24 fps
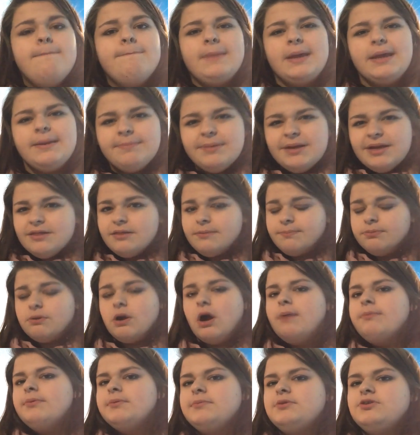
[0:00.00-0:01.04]
Maybe the
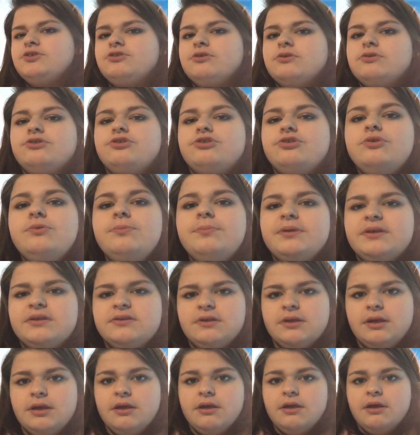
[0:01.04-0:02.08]
problem is you're too
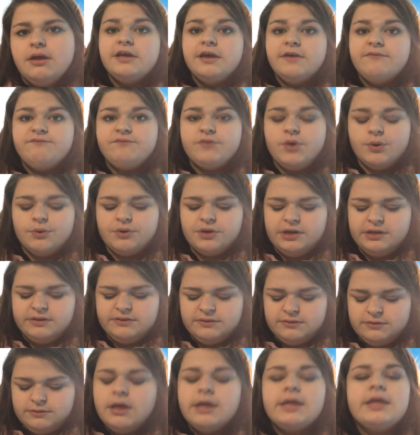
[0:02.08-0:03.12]
busy. Get
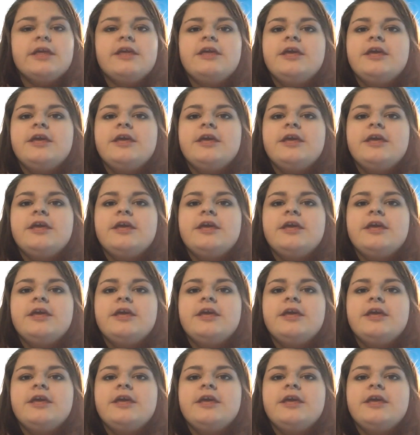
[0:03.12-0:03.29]
focused.